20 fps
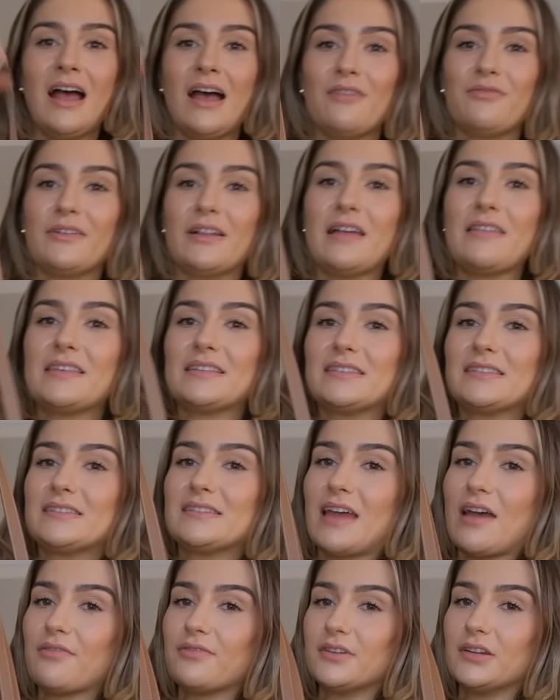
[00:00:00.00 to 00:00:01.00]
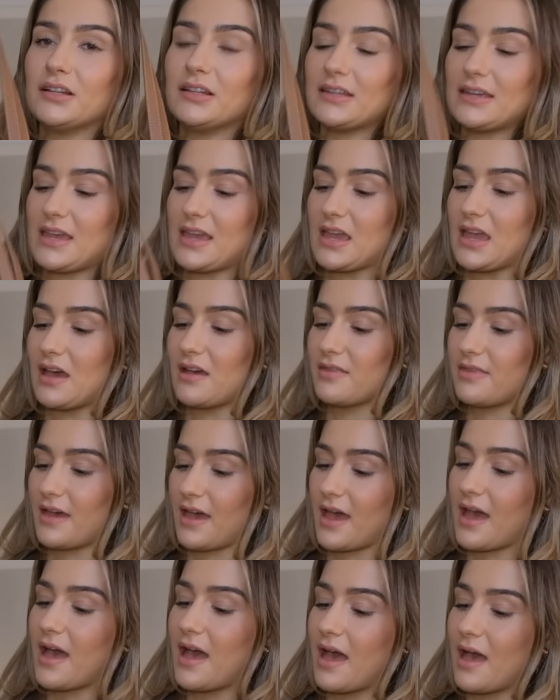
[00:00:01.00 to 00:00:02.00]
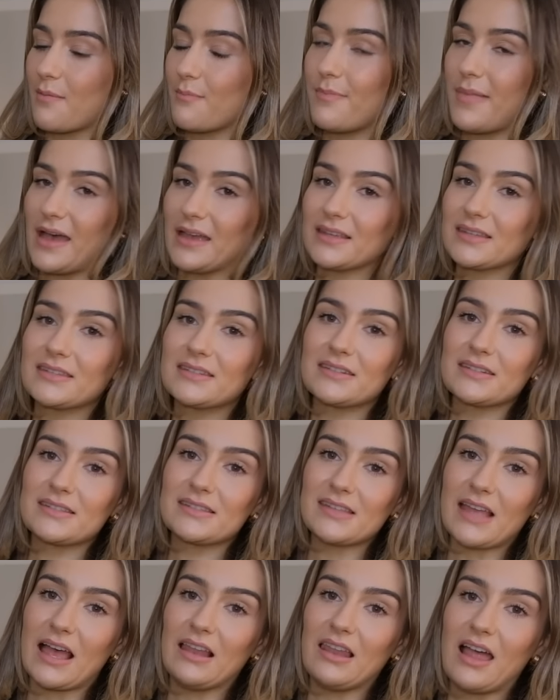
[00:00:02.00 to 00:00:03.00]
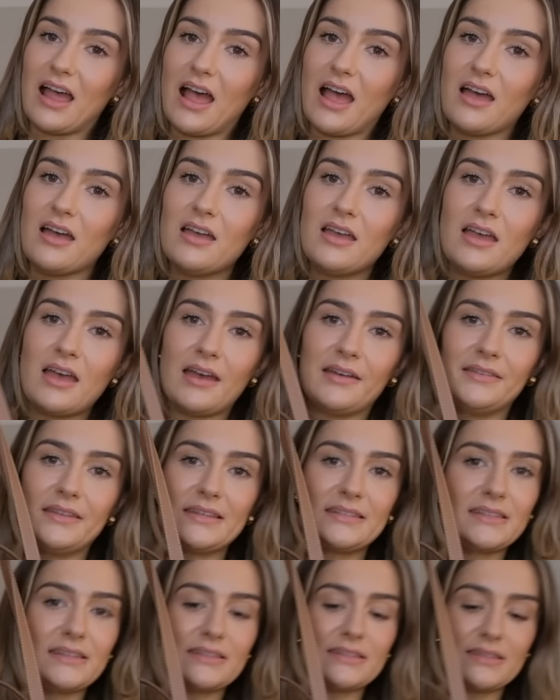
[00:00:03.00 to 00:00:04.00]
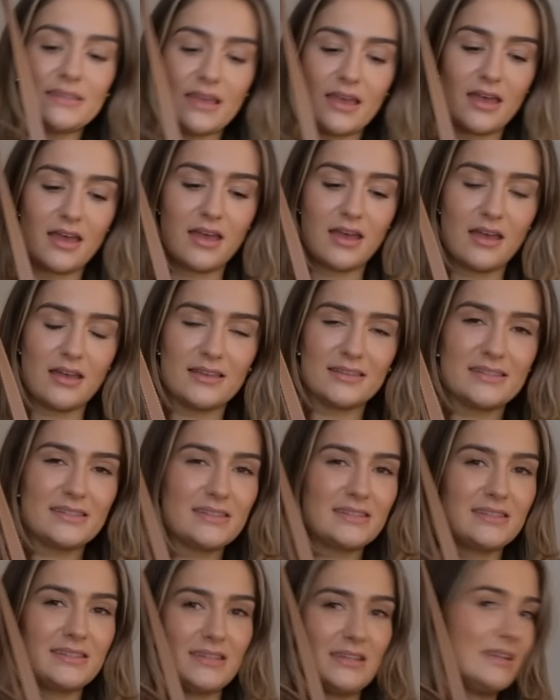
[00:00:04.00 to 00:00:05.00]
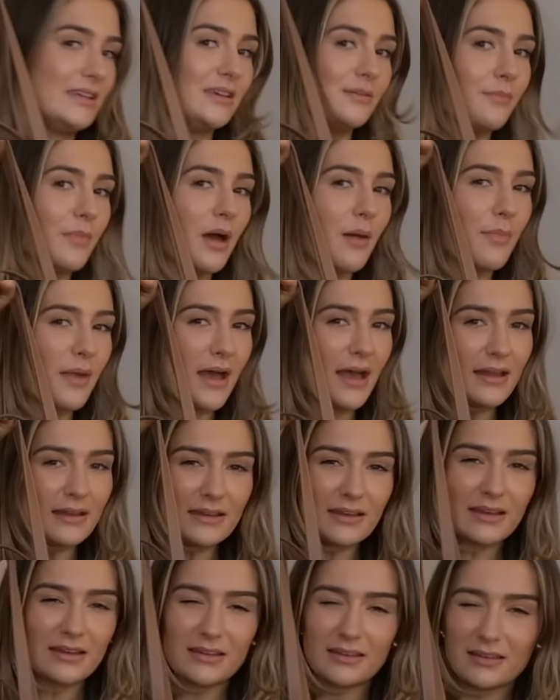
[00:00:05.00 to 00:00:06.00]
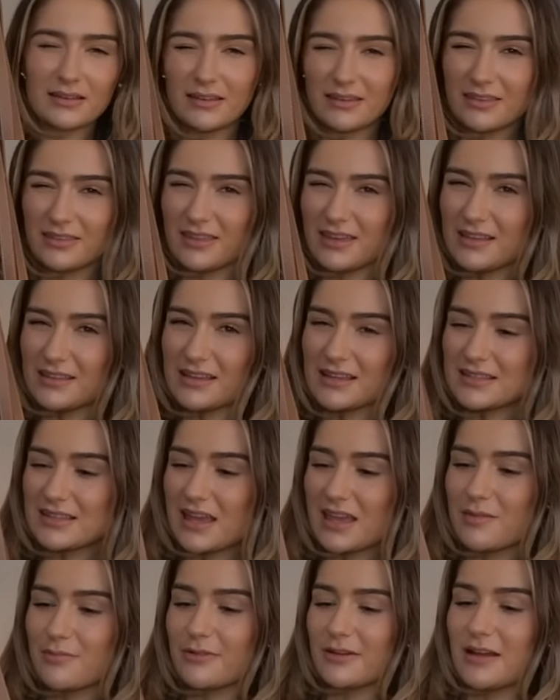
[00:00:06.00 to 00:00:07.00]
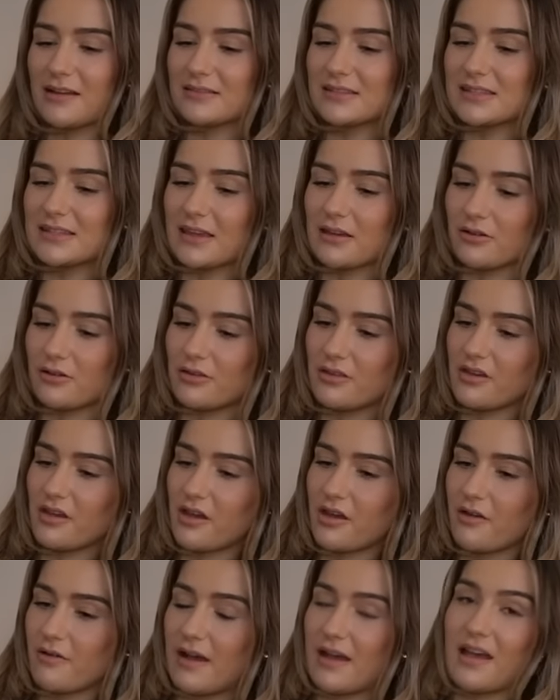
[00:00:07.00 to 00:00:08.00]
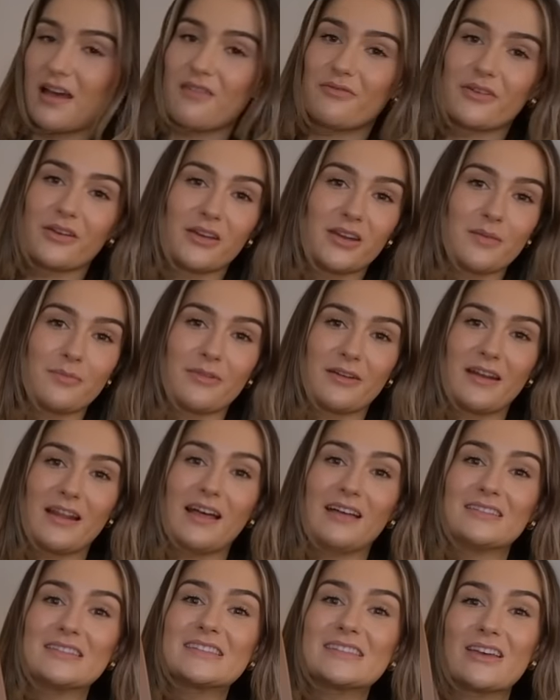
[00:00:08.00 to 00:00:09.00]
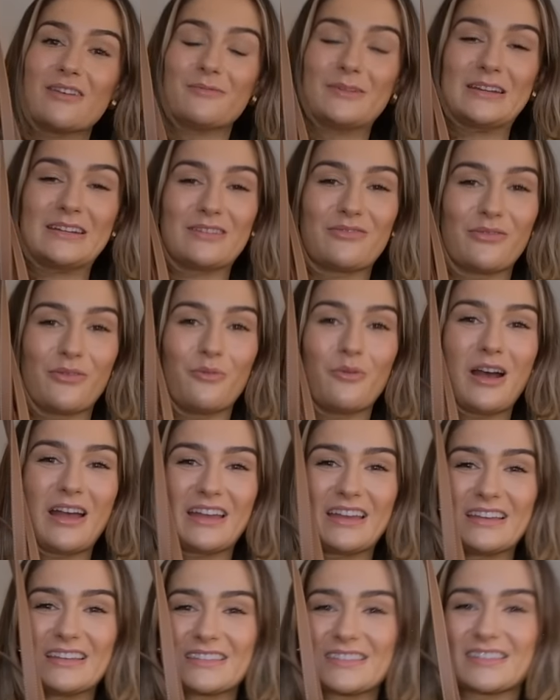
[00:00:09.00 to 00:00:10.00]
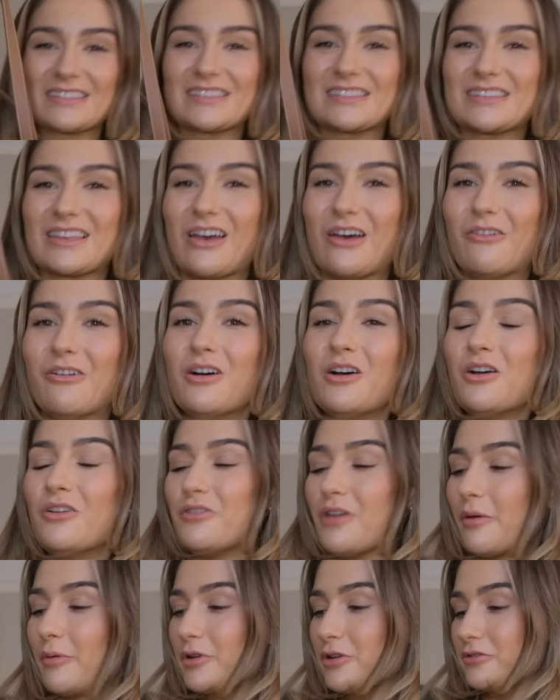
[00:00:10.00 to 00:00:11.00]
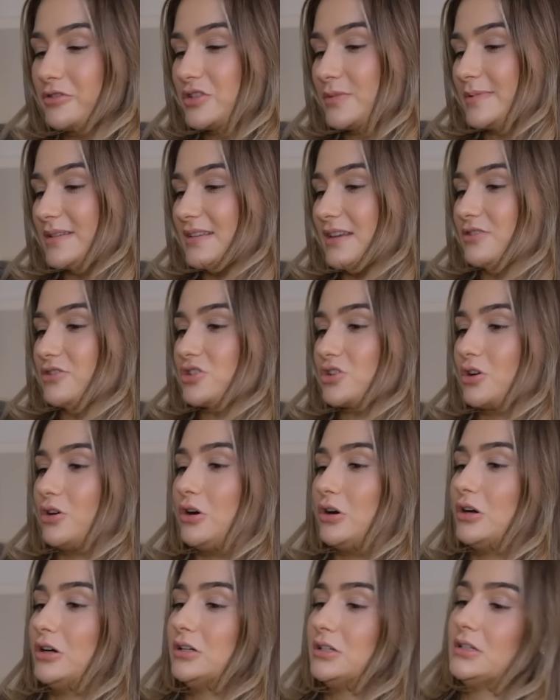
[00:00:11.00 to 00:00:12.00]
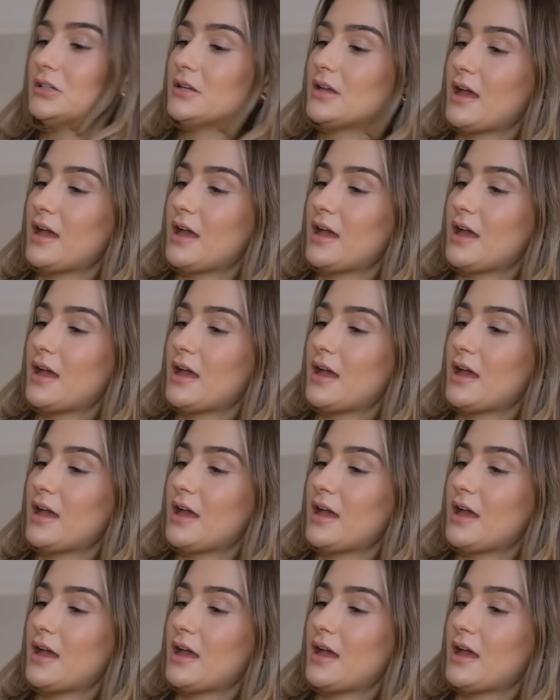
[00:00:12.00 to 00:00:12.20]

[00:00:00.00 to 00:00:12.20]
I feel like this is definitely their best seller, and this is the CAFUNE bag. I think that's how you pronounce it, although I have heard it pronounced so many different ways, so not 100% sure.